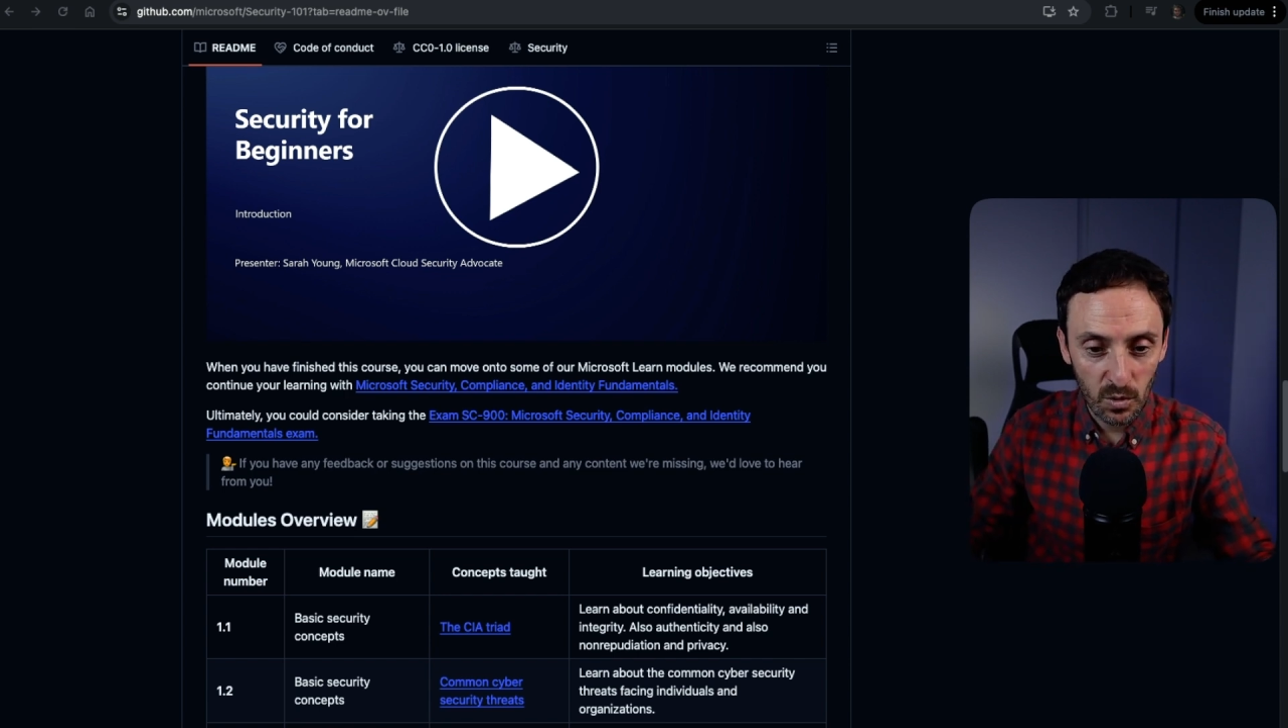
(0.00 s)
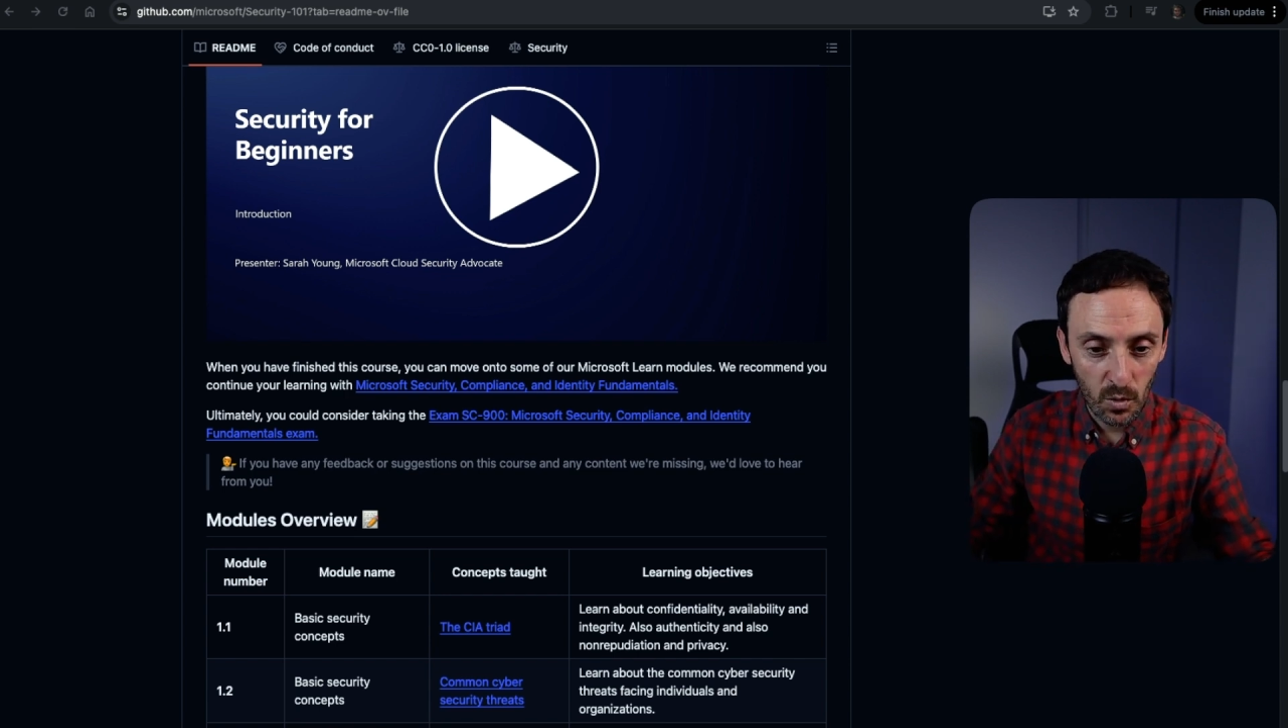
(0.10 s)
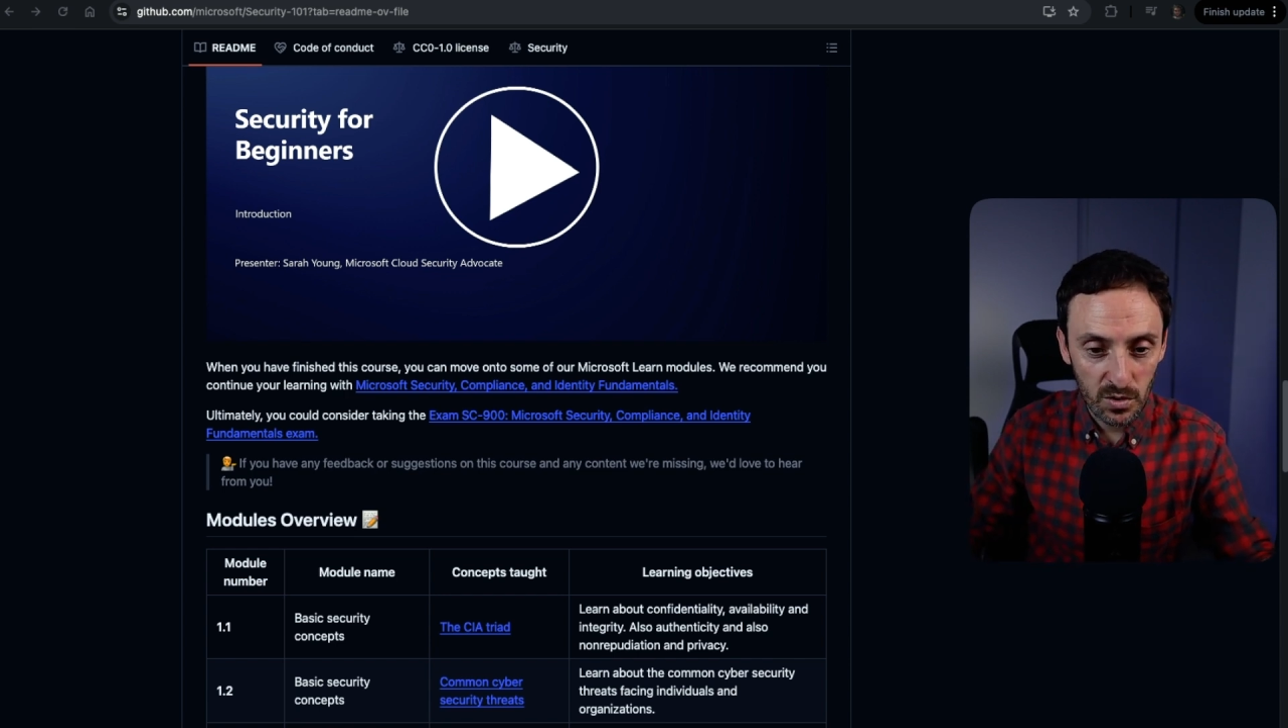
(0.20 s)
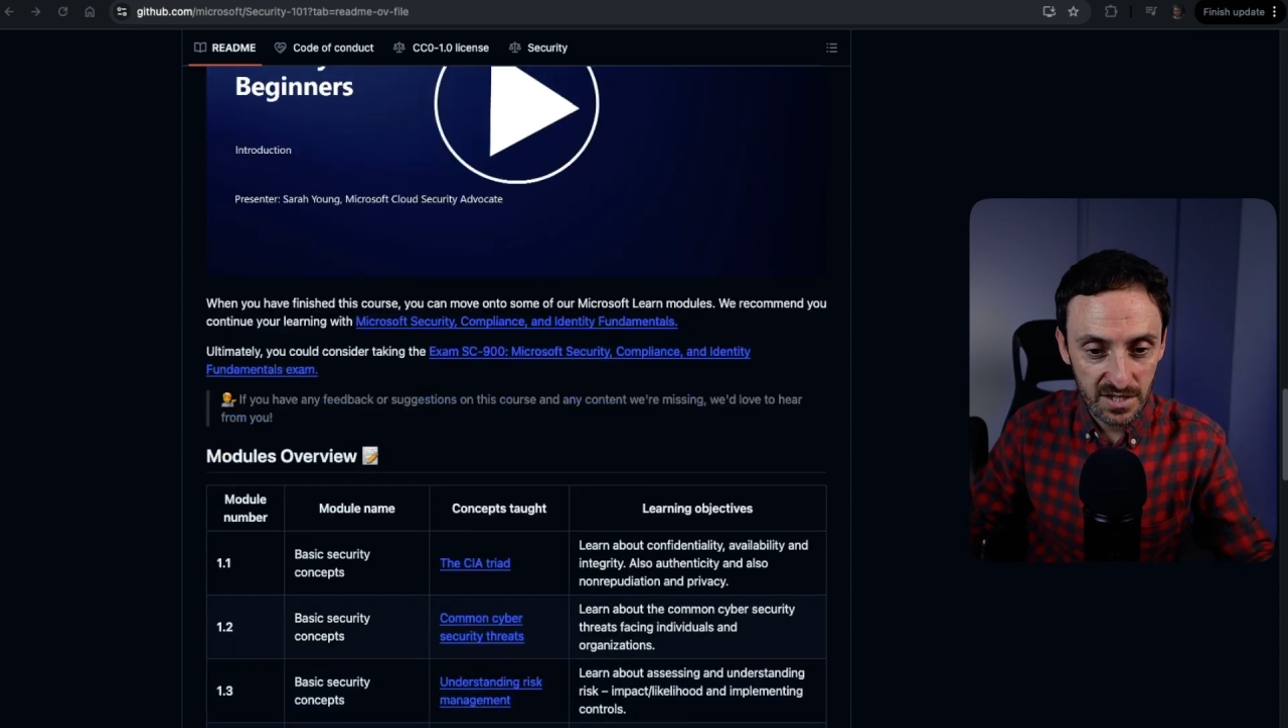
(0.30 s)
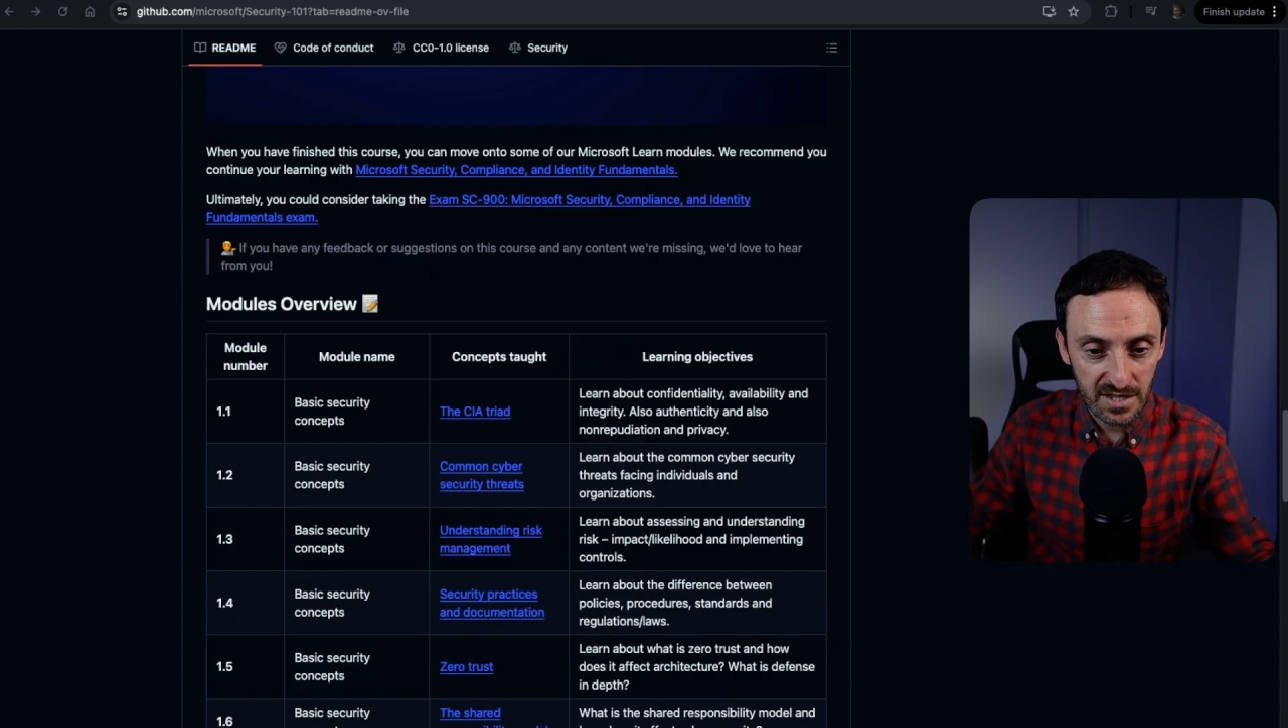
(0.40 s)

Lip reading: course